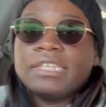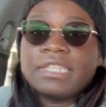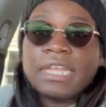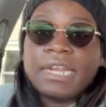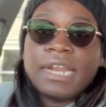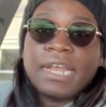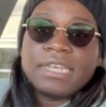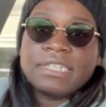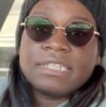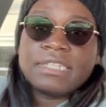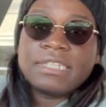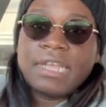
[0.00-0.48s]
the
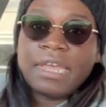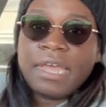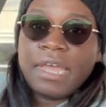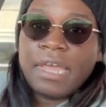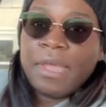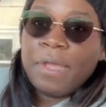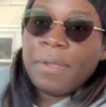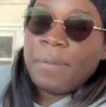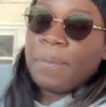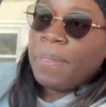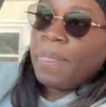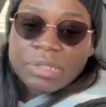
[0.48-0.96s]
next
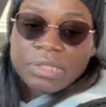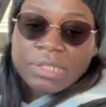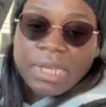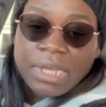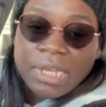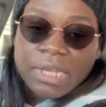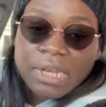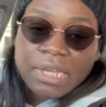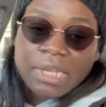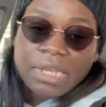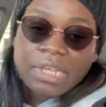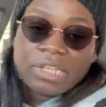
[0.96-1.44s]
day.
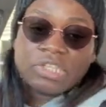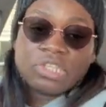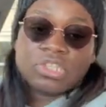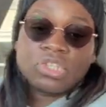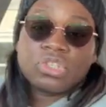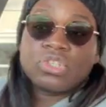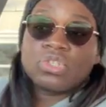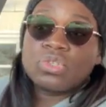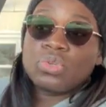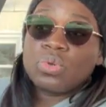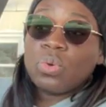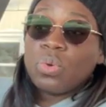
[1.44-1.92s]
Taking the kids
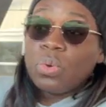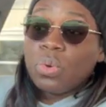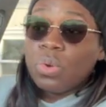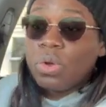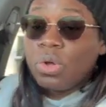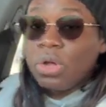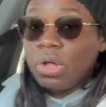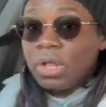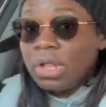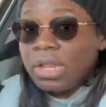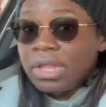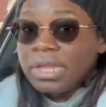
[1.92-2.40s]
to
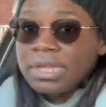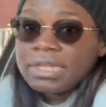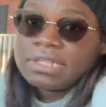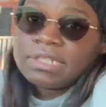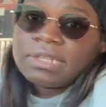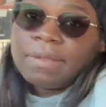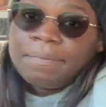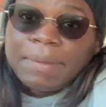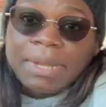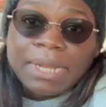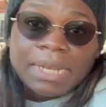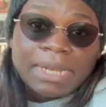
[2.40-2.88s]
school,
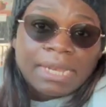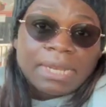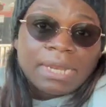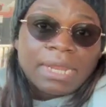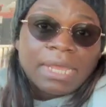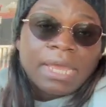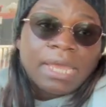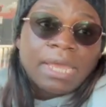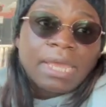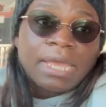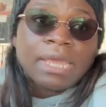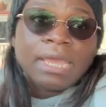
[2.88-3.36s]
it's a
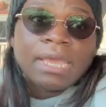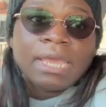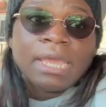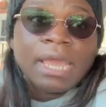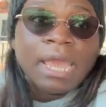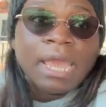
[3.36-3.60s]
Monday.